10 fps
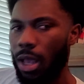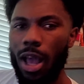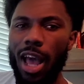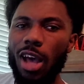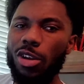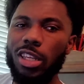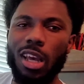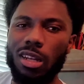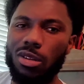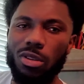How do
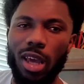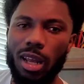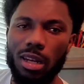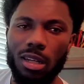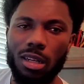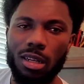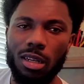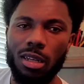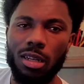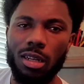y'all do that?
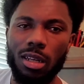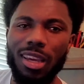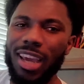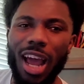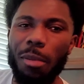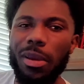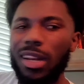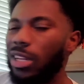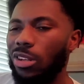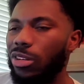It gotta be
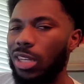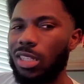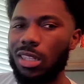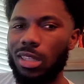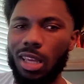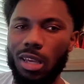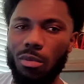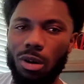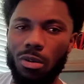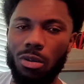an Indonesian thing,
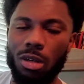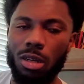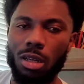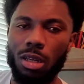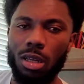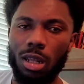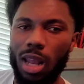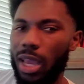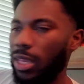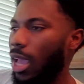bro.
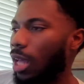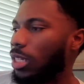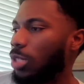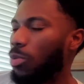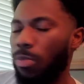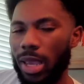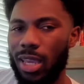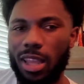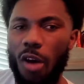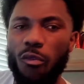Like, y'all just be
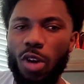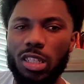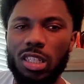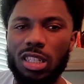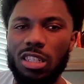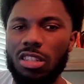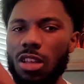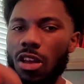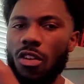making y'all voices just